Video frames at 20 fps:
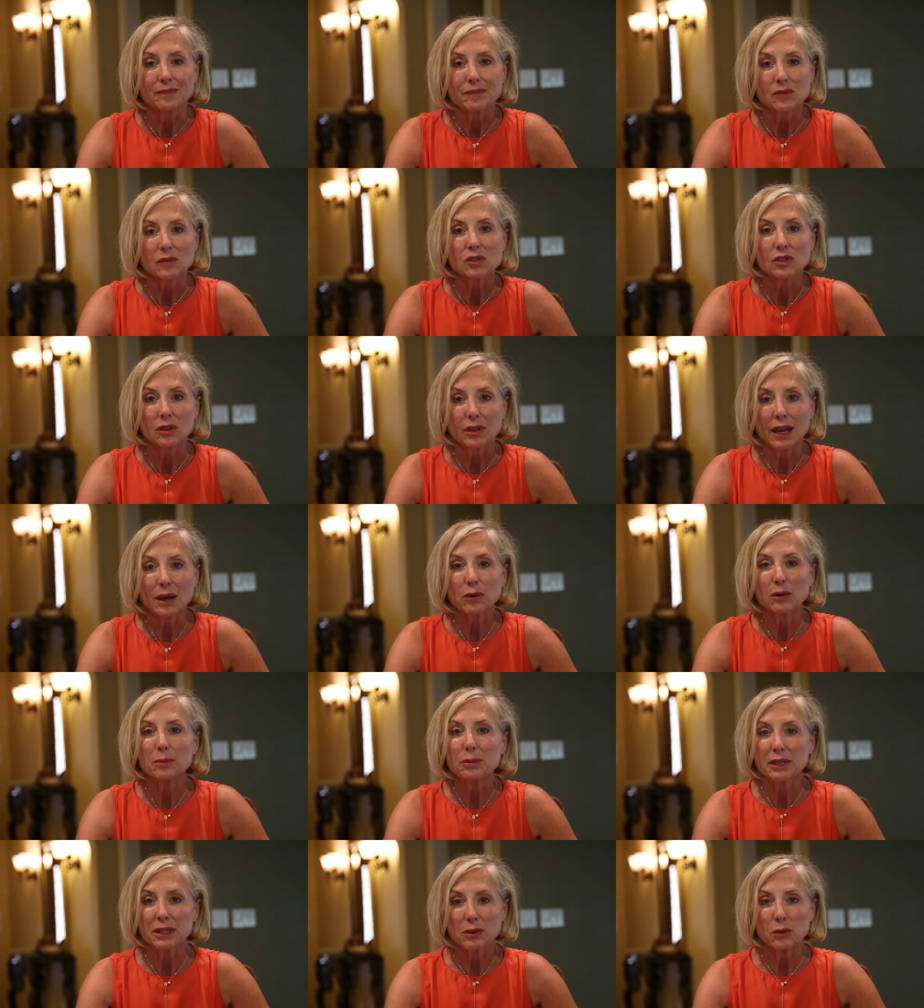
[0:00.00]
So that
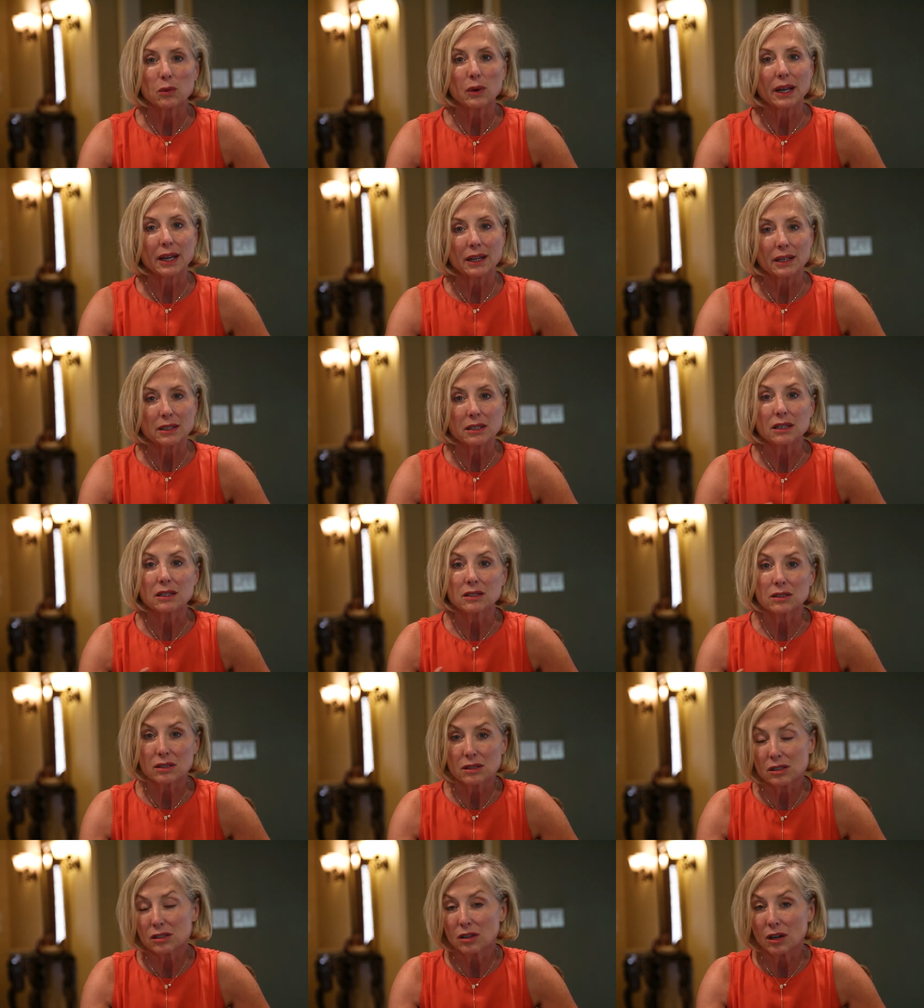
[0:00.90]
would be the way to
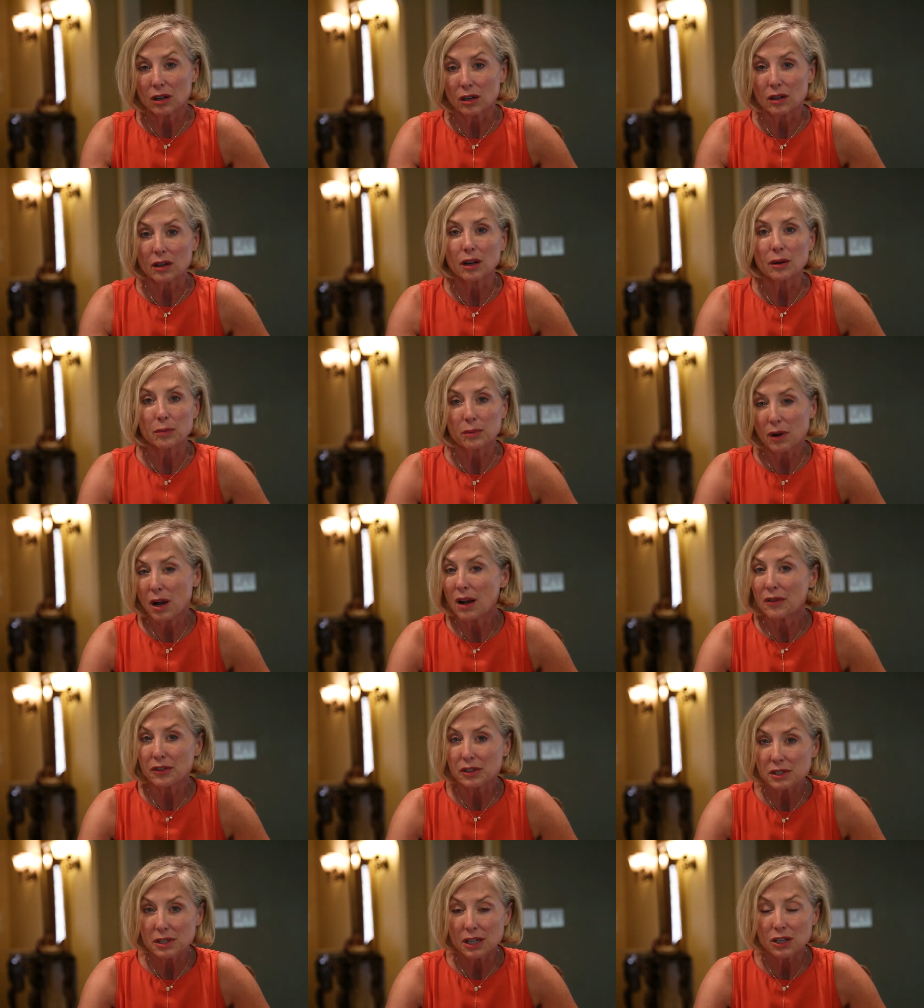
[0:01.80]
start a
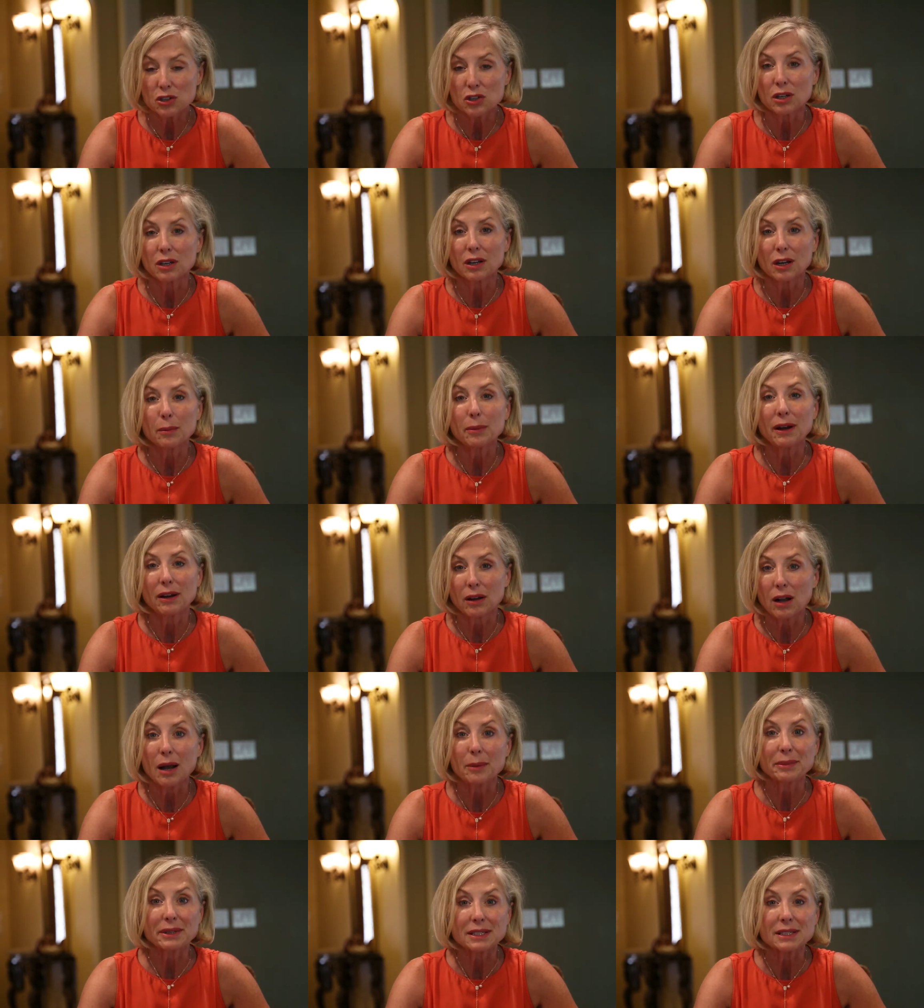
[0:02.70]
conversation about
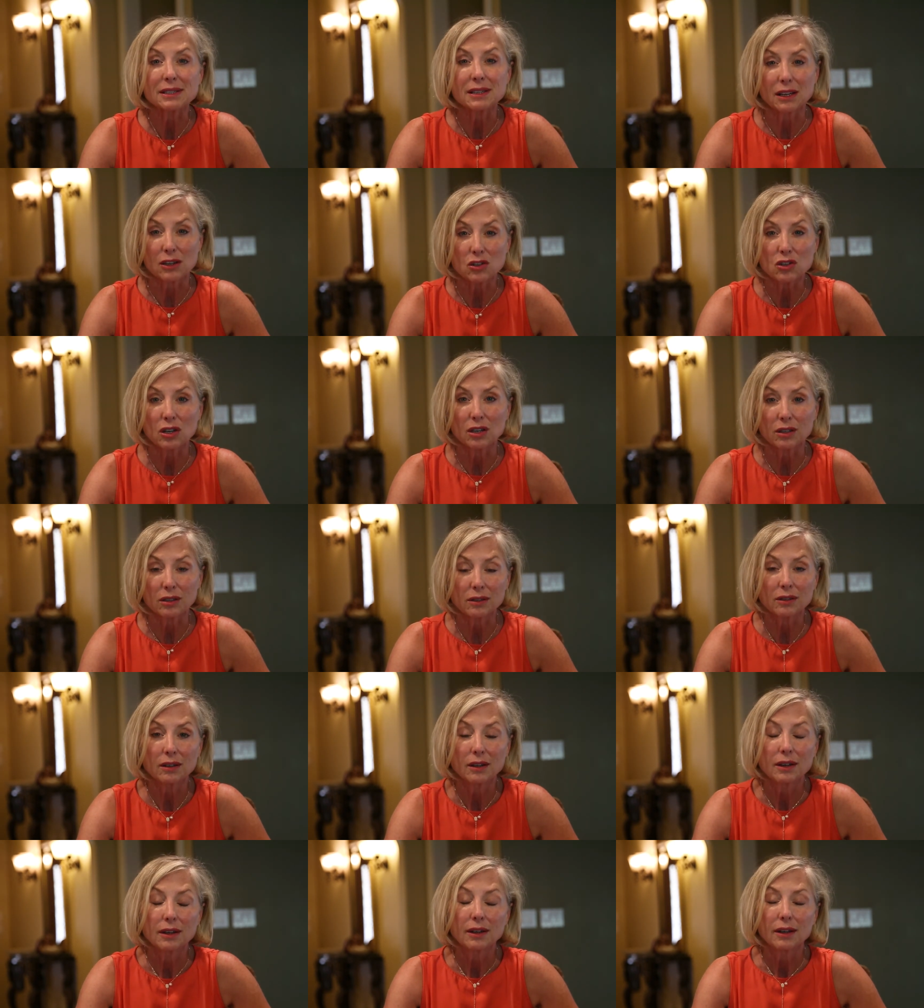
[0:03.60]
compensation
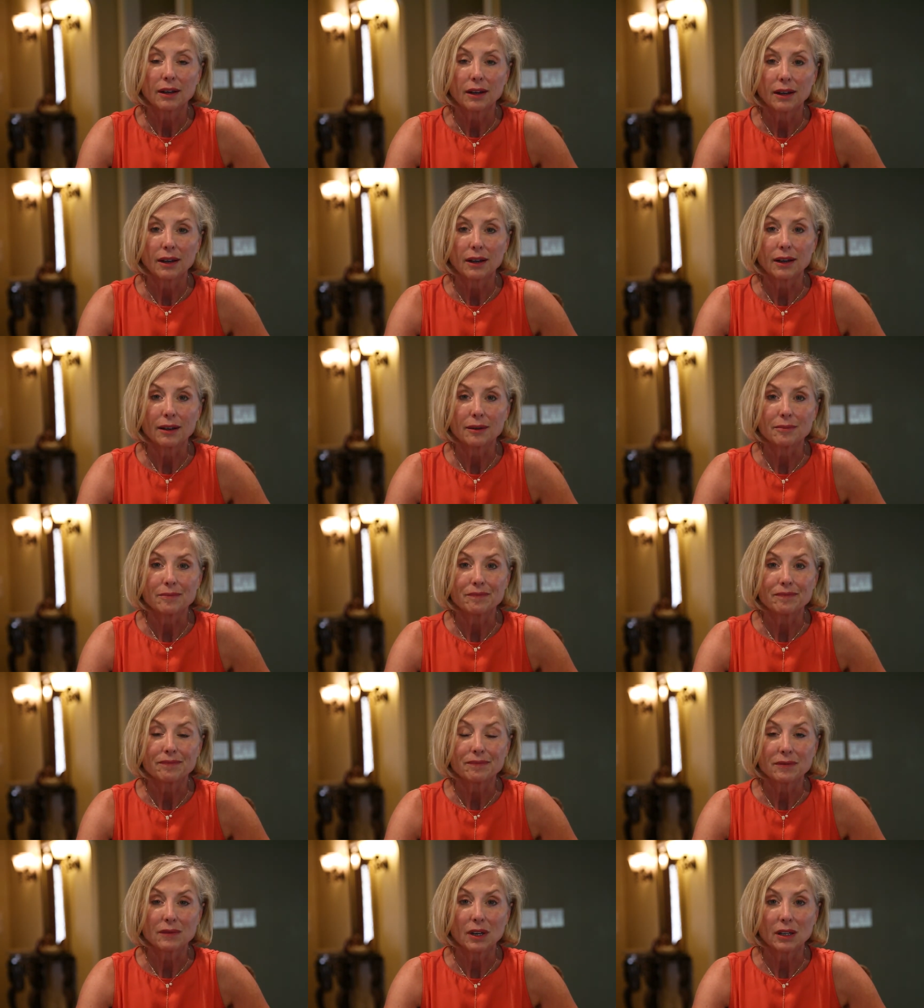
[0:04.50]
on
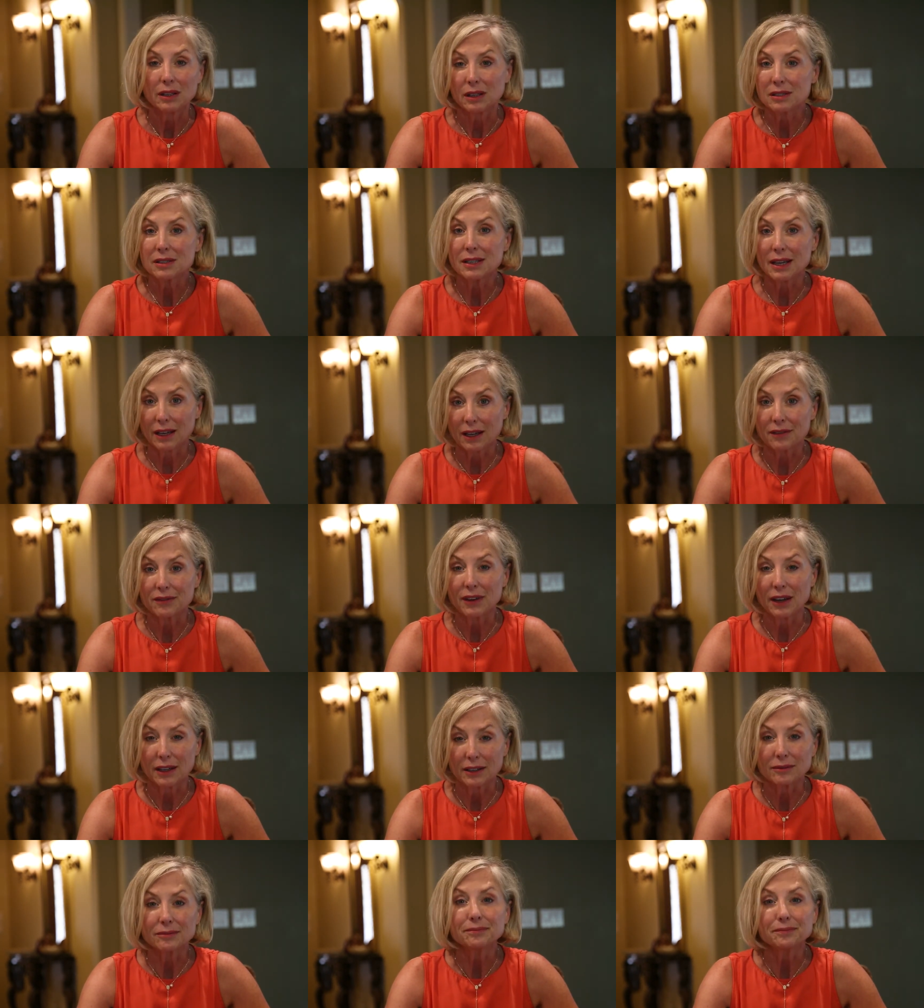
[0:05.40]
the second
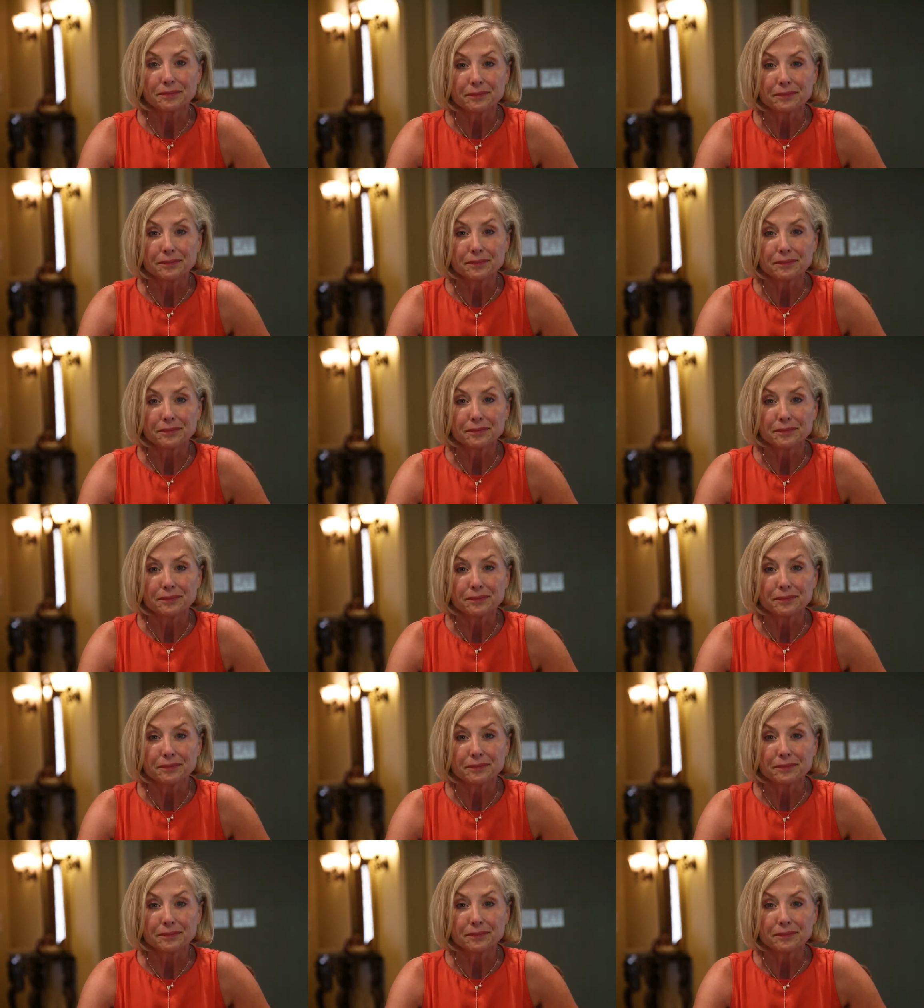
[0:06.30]
vein.